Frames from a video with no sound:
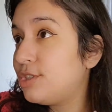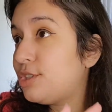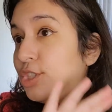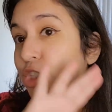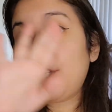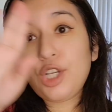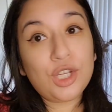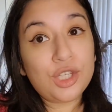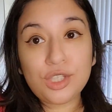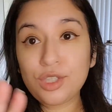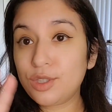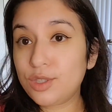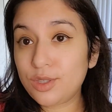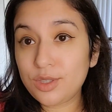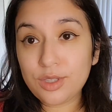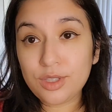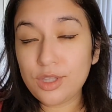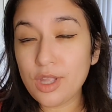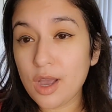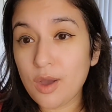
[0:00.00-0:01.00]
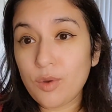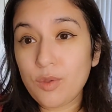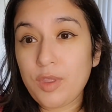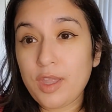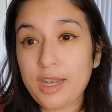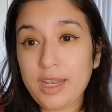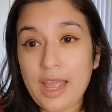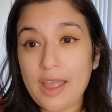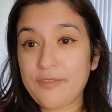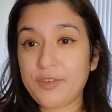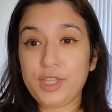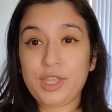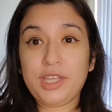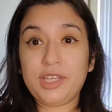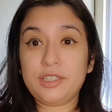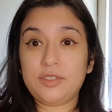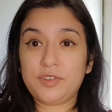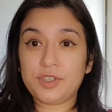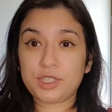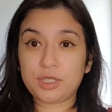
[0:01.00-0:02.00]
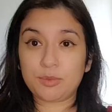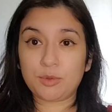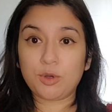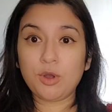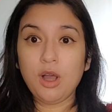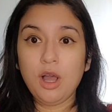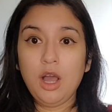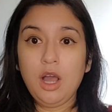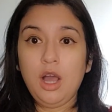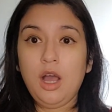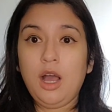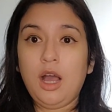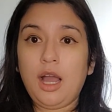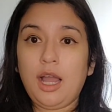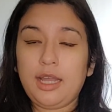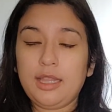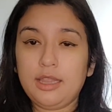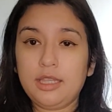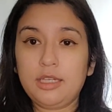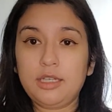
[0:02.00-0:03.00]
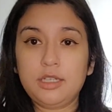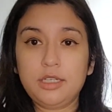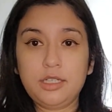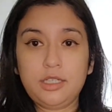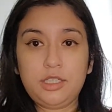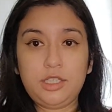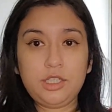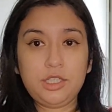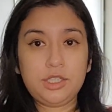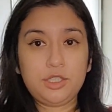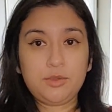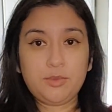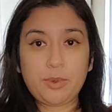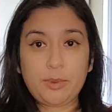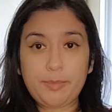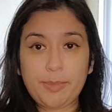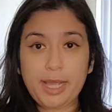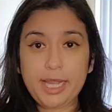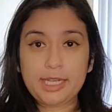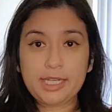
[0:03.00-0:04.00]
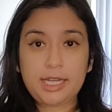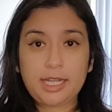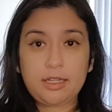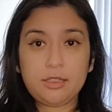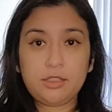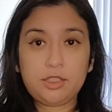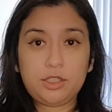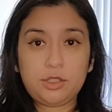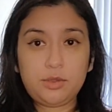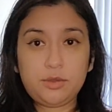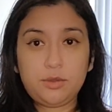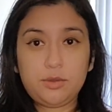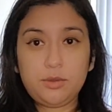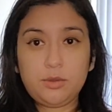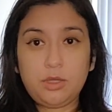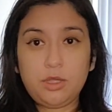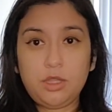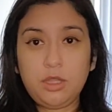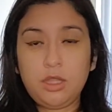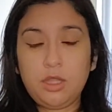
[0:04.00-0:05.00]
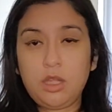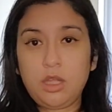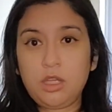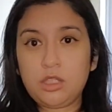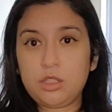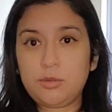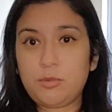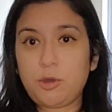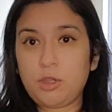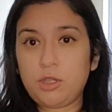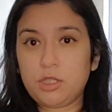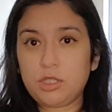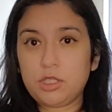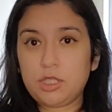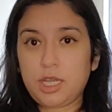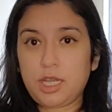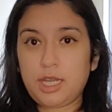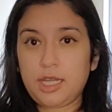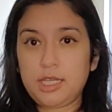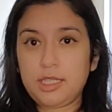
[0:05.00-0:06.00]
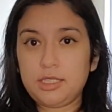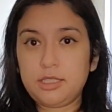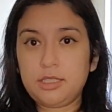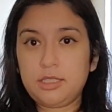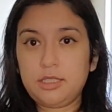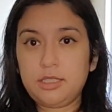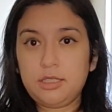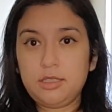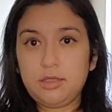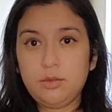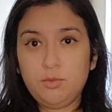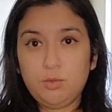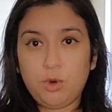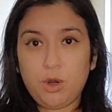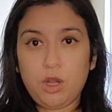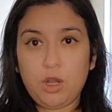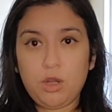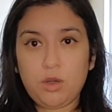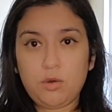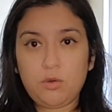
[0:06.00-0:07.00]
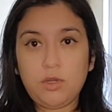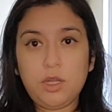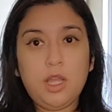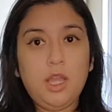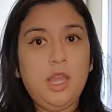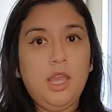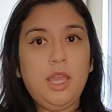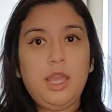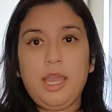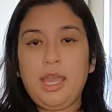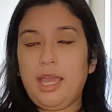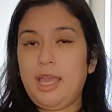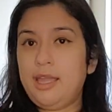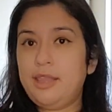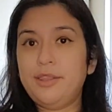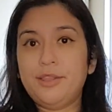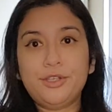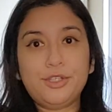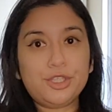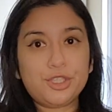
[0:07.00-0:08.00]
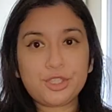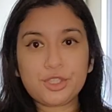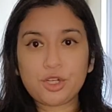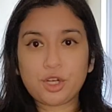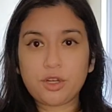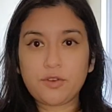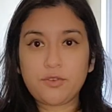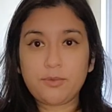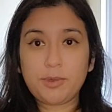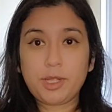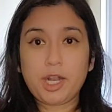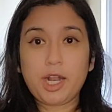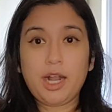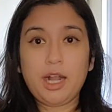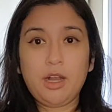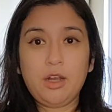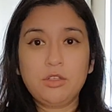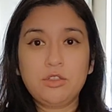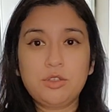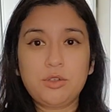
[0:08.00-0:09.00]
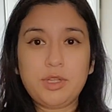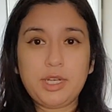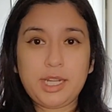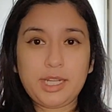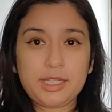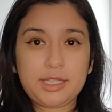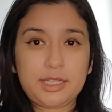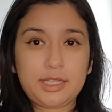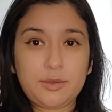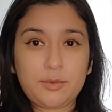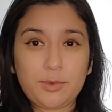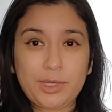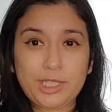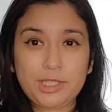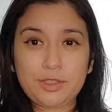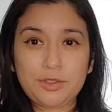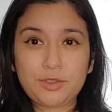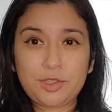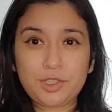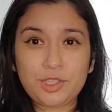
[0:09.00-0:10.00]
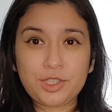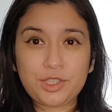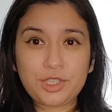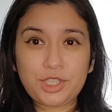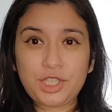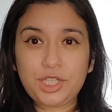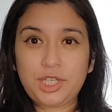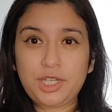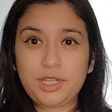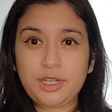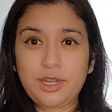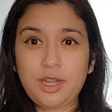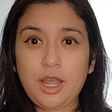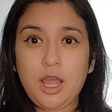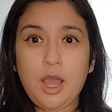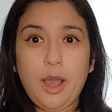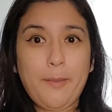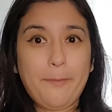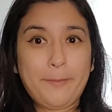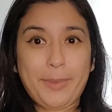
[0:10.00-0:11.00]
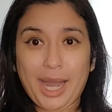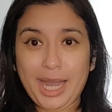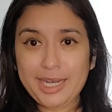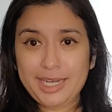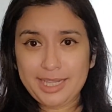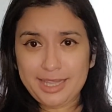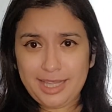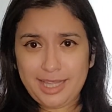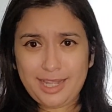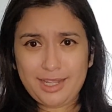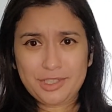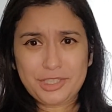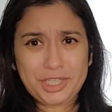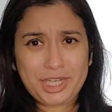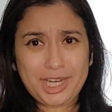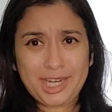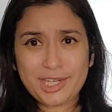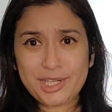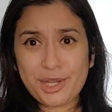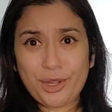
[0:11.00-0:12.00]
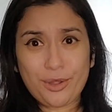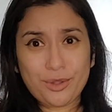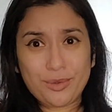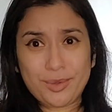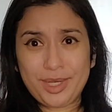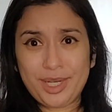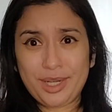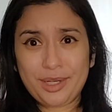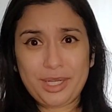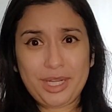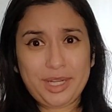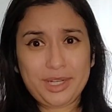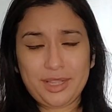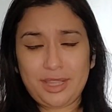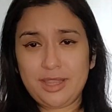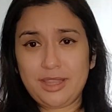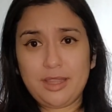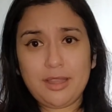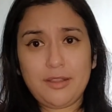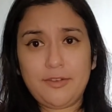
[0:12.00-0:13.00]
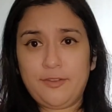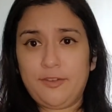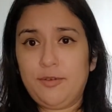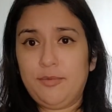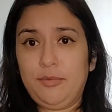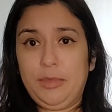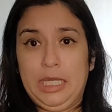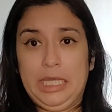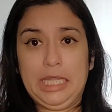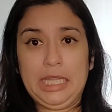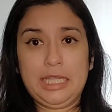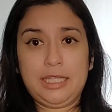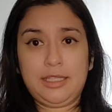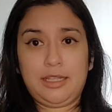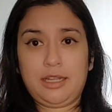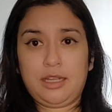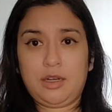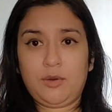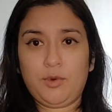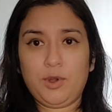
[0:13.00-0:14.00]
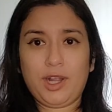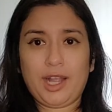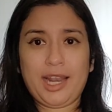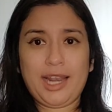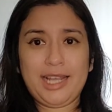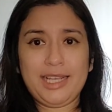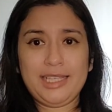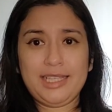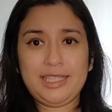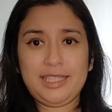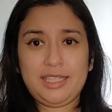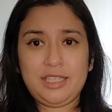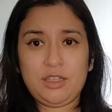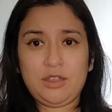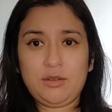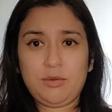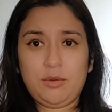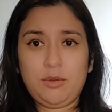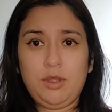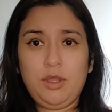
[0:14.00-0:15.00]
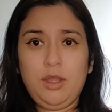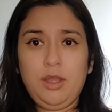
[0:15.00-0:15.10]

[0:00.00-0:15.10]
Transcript: just know that everything is fixable. I literally just went back down to a smaller size row and then just started from there. I also connected it way sooner than she did. I didn't like how she connected it all the way down here. For me, that's not going to work, and I still